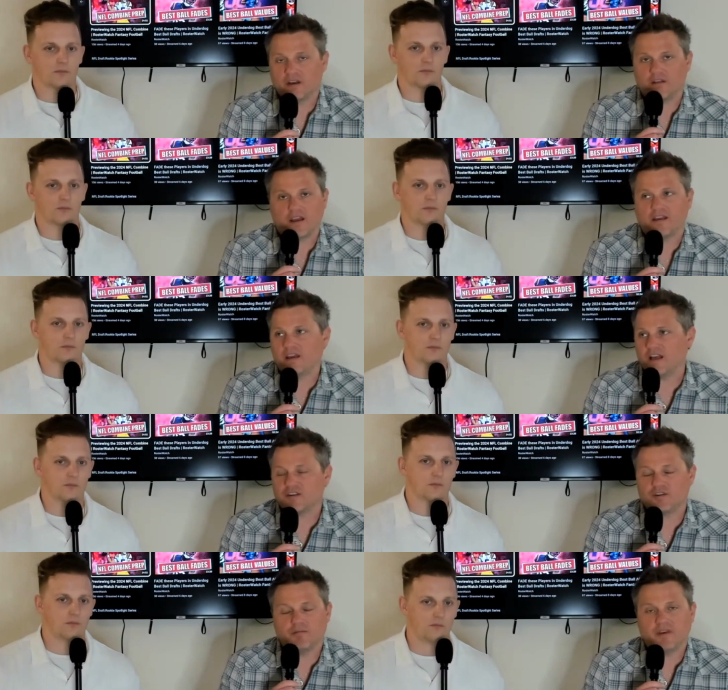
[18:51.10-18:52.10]
Speaker 1: and I'm like, yes,
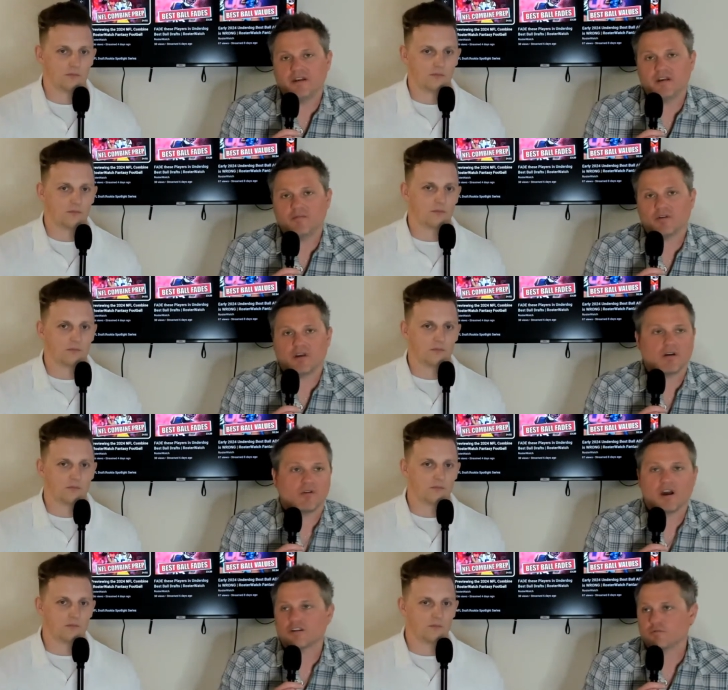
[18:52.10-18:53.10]
you need him. You're like, oh
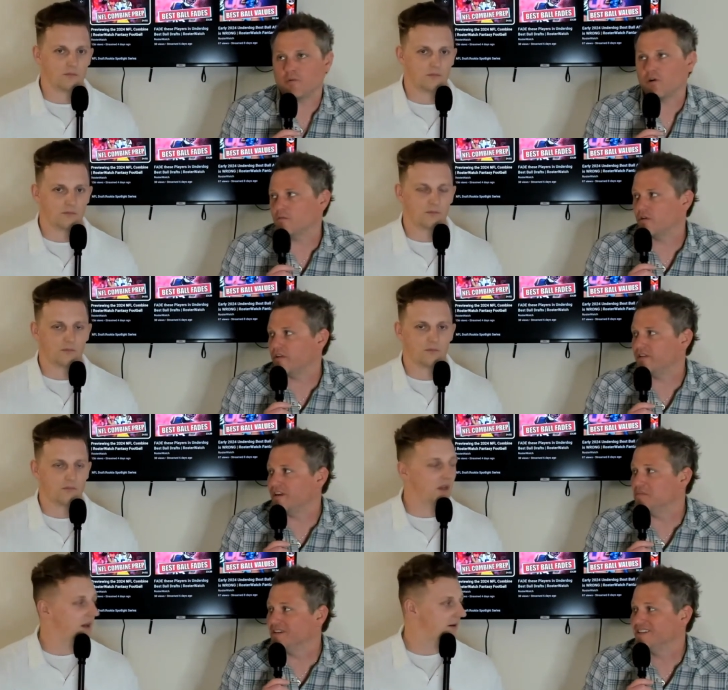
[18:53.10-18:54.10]
gosh, we want him on the team.
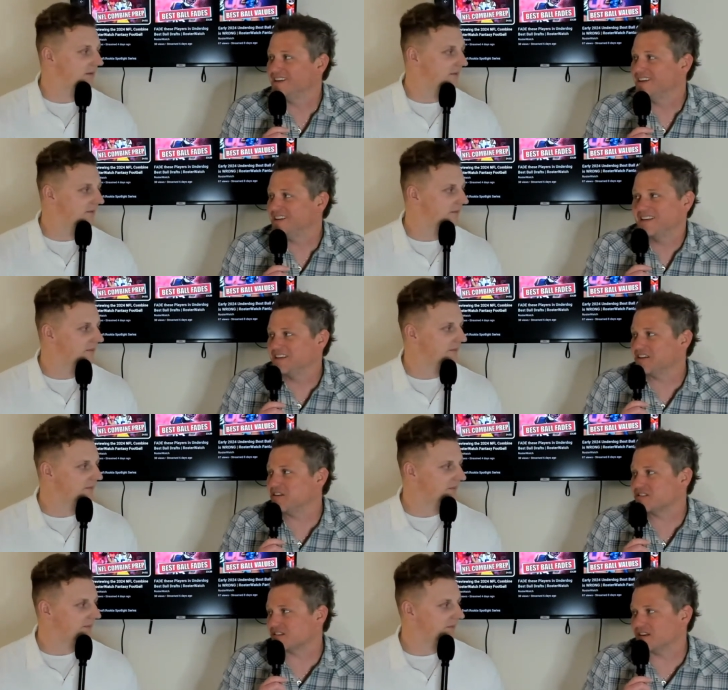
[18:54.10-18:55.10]
Yeah, but
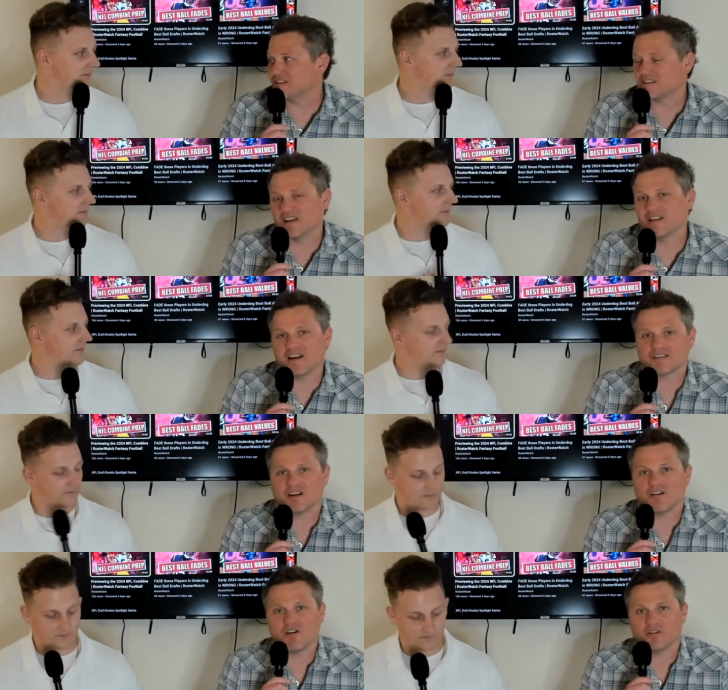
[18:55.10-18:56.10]
it's, it's like the guy's got a
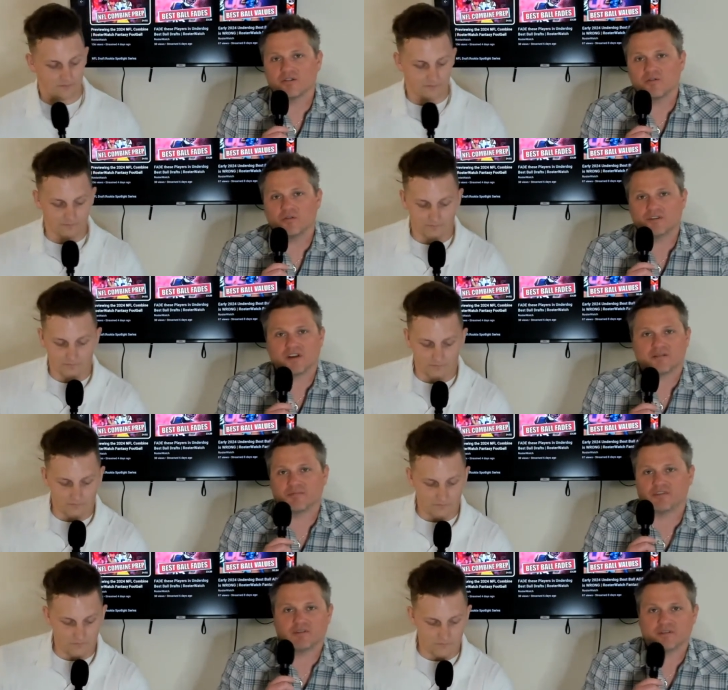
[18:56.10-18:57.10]
hard goal. He's got a,
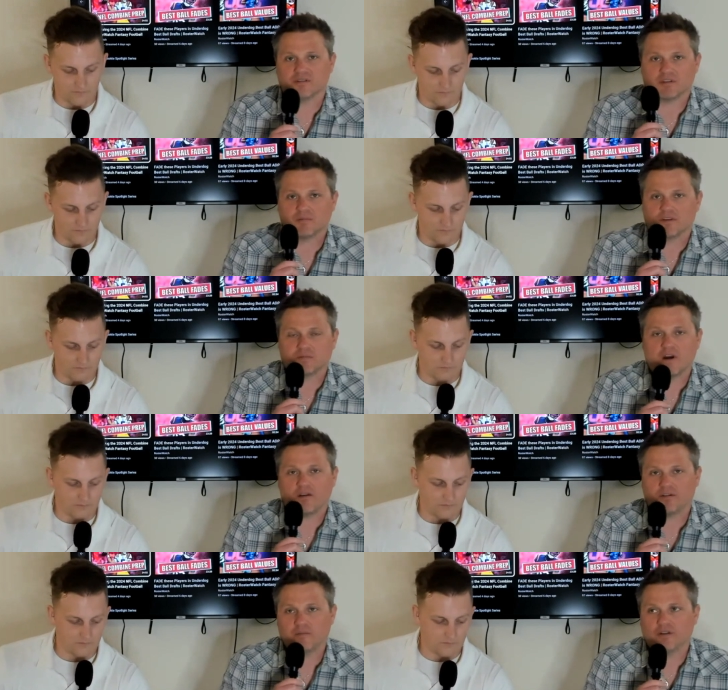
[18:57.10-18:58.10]
a, a smile
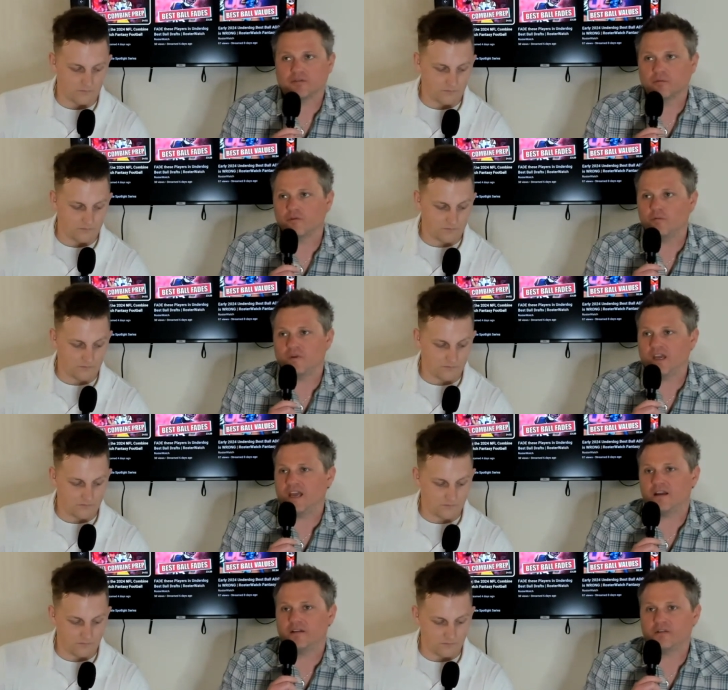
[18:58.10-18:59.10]
that'll melt the room,
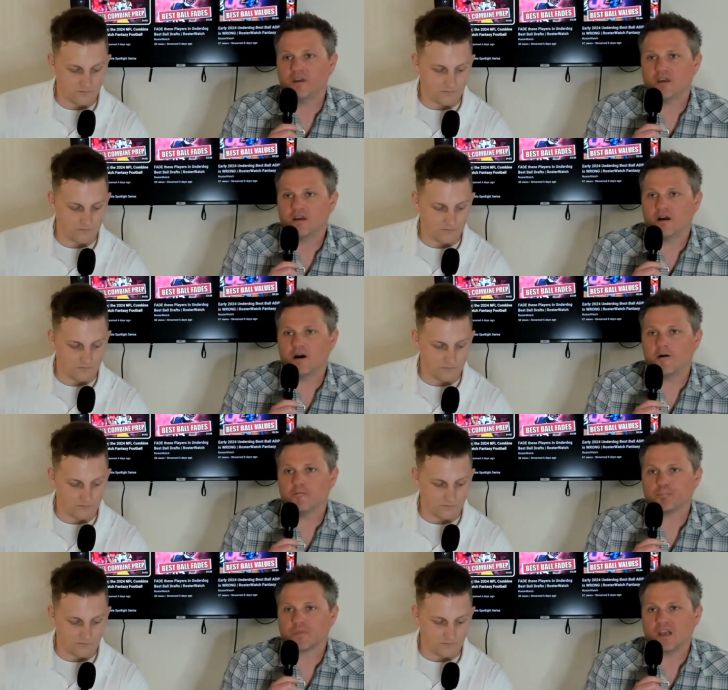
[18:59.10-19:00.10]
and
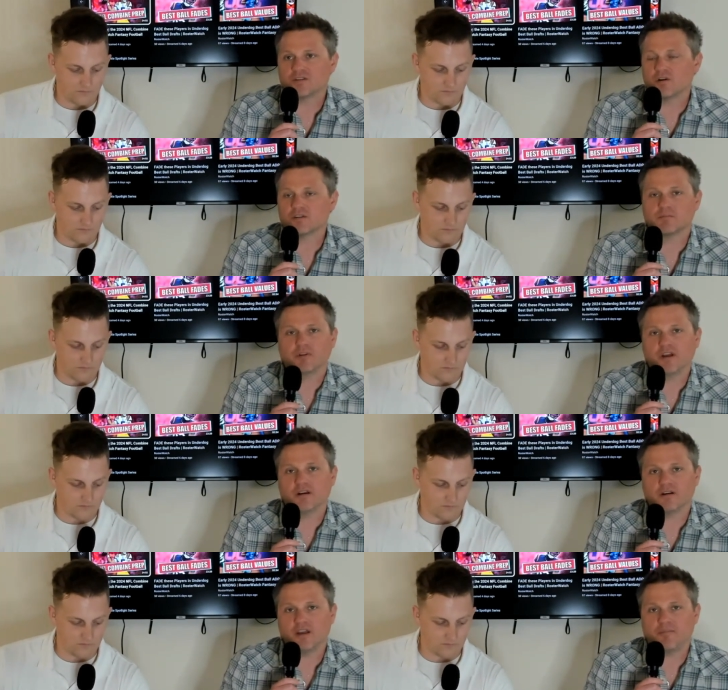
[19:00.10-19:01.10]
um, he's an awesome player.
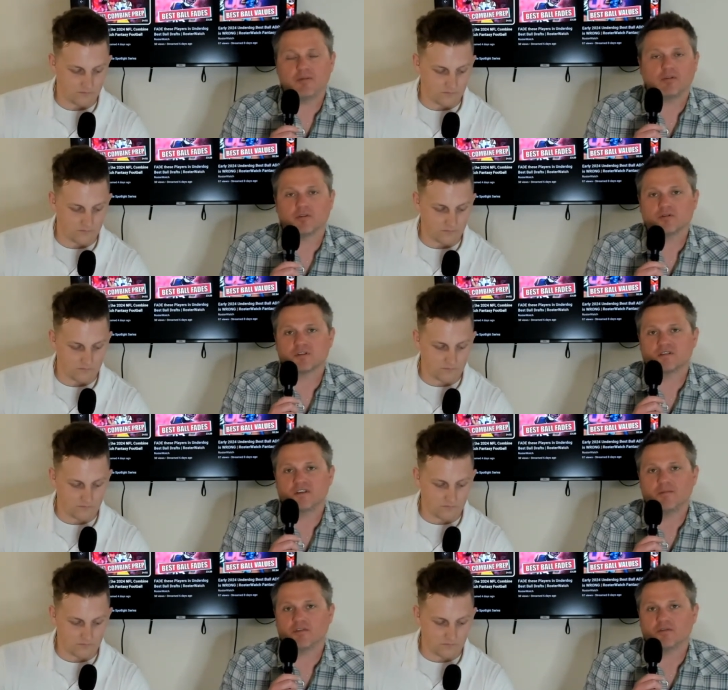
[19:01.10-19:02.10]
And people close to the
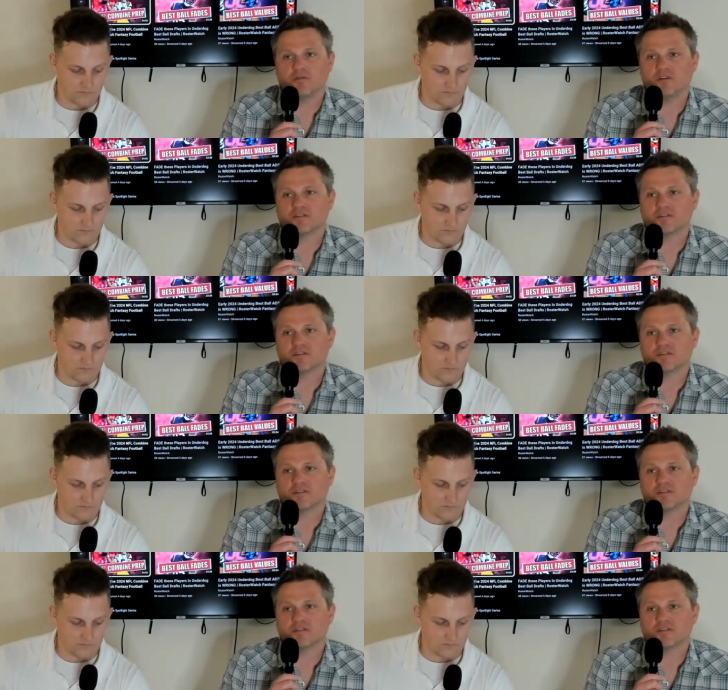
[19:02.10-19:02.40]
team had told